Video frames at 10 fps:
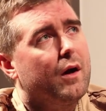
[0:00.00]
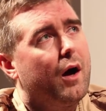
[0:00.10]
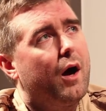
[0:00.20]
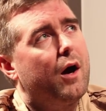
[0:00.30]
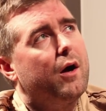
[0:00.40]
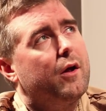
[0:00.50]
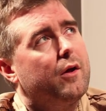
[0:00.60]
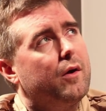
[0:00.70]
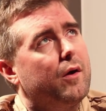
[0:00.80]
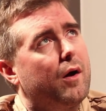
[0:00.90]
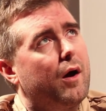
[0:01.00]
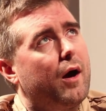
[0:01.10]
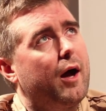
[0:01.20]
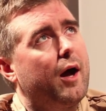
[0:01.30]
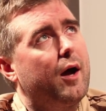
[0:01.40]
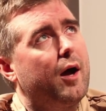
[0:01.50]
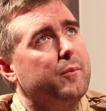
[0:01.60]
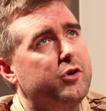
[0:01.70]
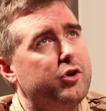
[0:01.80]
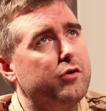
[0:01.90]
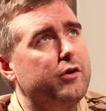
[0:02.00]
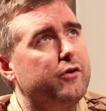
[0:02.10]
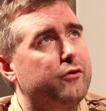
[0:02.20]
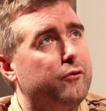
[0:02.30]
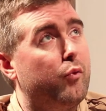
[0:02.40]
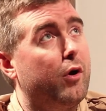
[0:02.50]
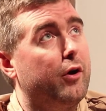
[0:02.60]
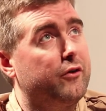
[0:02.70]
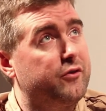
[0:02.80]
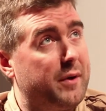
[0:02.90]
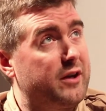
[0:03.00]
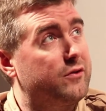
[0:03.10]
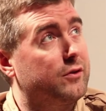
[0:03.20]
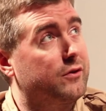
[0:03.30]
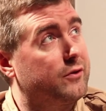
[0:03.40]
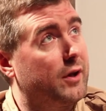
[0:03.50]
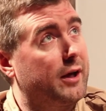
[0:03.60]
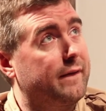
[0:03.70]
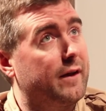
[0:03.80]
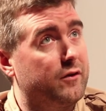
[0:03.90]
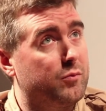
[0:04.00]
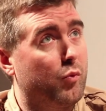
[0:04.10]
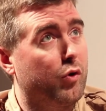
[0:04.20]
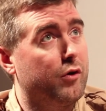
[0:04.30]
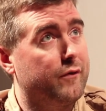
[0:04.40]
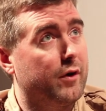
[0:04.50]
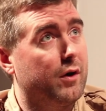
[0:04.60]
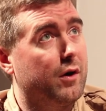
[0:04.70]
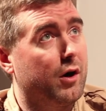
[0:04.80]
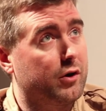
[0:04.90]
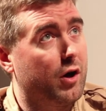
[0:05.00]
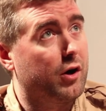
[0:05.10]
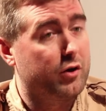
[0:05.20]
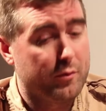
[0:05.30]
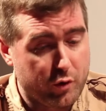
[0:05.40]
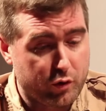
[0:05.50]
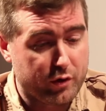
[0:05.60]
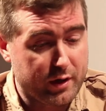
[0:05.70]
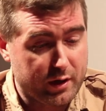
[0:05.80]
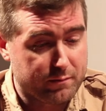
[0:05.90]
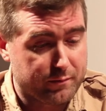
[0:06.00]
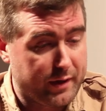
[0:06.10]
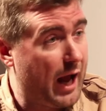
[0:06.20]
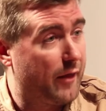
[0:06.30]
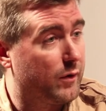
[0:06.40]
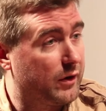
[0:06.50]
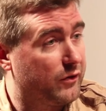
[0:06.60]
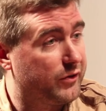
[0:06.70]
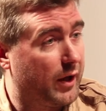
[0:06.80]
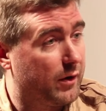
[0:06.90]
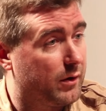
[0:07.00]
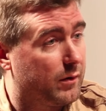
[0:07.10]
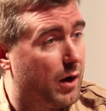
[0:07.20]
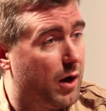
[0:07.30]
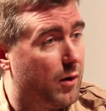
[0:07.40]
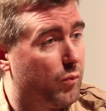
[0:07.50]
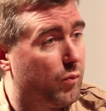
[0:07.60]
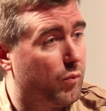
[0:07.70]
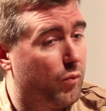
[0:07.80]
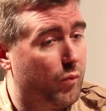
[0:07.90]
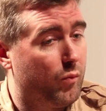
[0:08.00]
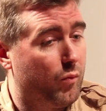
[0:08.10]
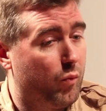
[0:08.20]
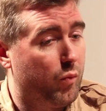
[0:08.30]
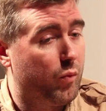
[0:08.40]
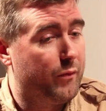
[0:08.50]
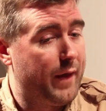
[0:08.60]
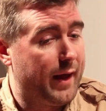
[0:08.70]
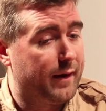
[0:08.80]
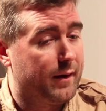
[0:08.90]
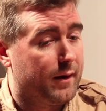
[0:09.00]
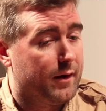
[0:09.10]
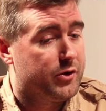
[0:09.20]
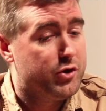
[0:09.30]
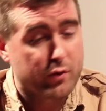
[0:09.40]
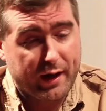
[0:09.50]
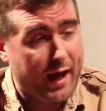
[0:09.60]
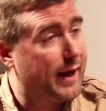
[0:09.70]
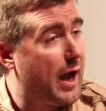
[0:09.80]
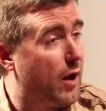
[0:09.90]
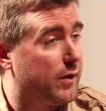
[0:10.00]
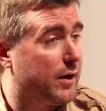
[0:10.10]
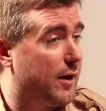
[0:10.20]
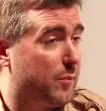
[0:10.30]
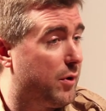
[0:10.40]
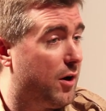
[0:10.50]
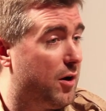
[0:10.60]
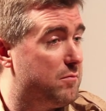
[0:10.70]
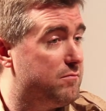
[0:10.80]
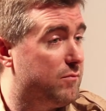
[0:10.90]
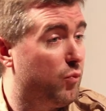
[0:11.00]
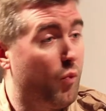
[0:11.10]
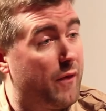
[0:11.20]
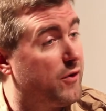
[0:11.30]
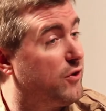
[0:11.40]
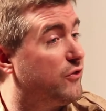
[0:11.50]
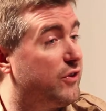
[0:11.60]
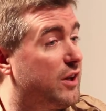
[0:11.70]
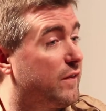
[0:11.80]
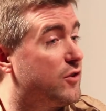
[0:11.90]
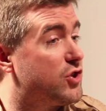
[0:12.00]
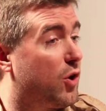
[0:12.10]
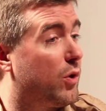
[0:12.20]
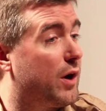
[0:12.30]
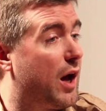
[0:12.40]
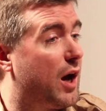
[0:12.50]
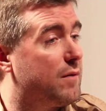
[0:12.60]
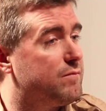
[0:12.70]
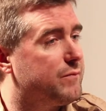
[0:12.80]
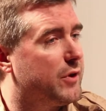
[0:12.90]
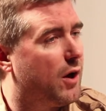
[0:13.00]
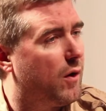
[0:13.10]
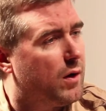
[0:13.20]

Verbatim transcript: uh, I'm curious of what a space looks like that is more of a, a, a community gathering center um, that you can hang out in at a pub, whether you're seeing the show or not. You know,